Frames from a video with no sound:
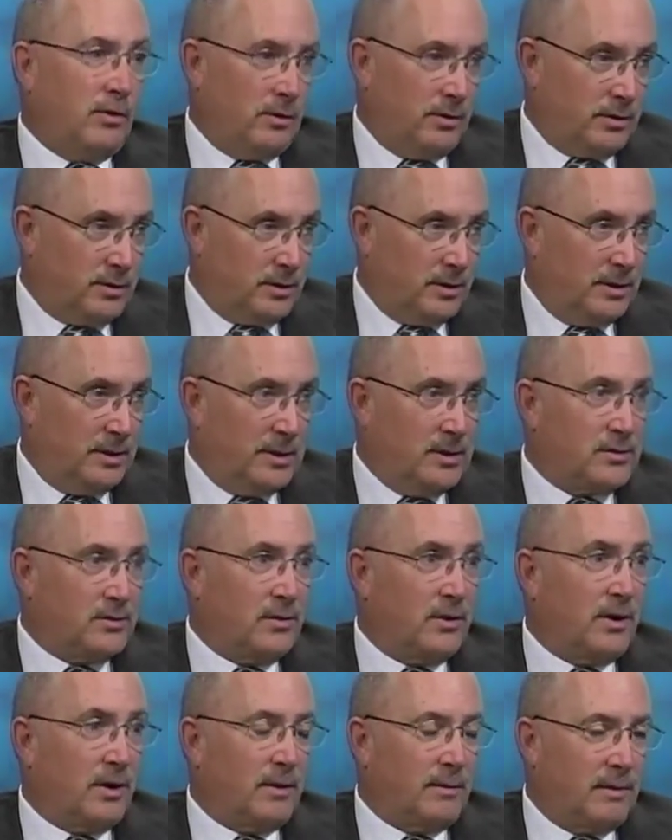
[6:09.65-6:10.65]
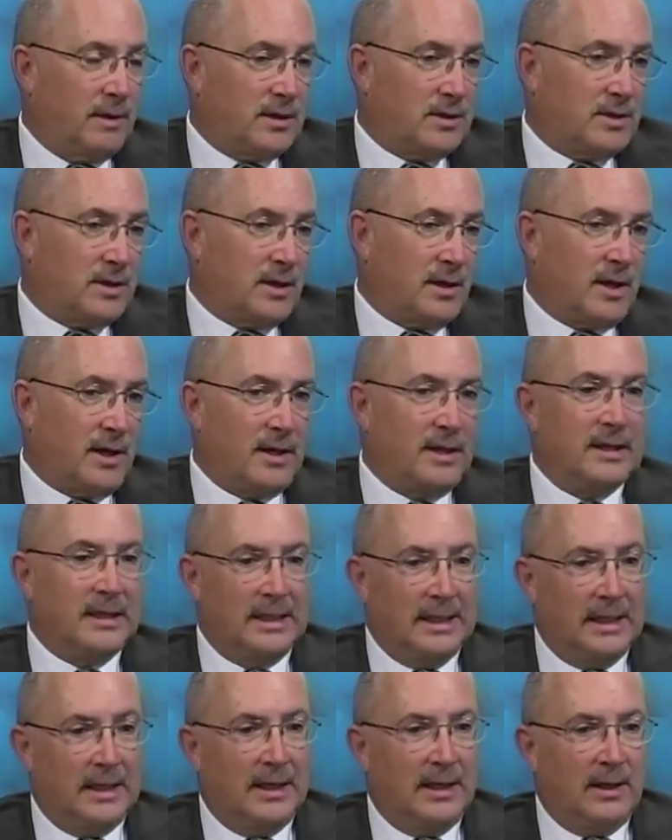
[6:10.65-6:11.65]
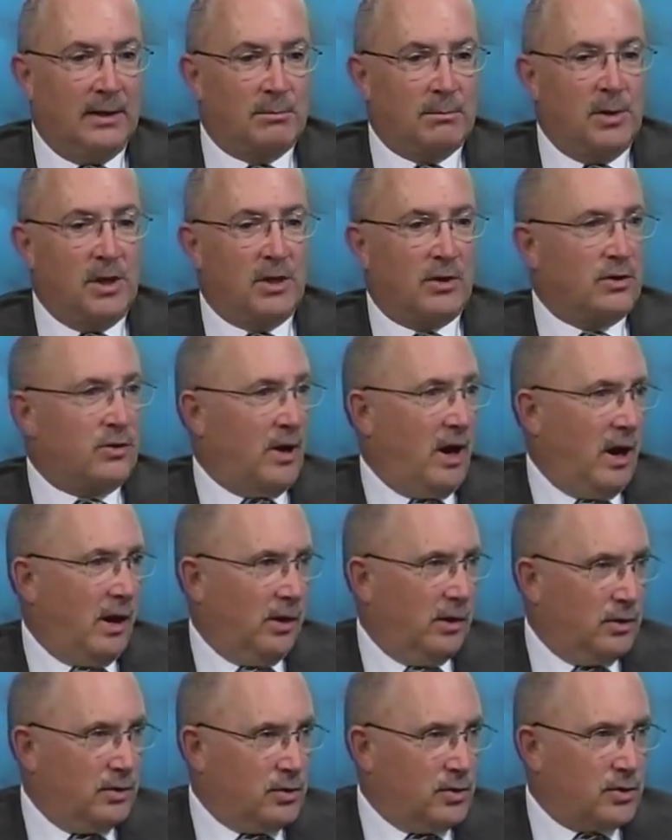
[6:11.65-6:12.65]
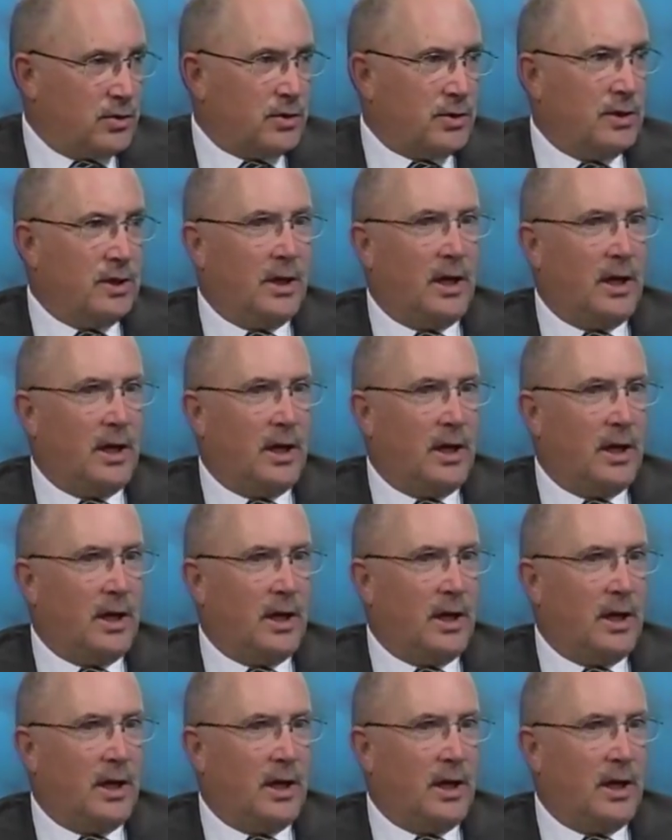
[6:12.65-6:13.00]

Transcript: Okay. So it's has uh, been a challenge.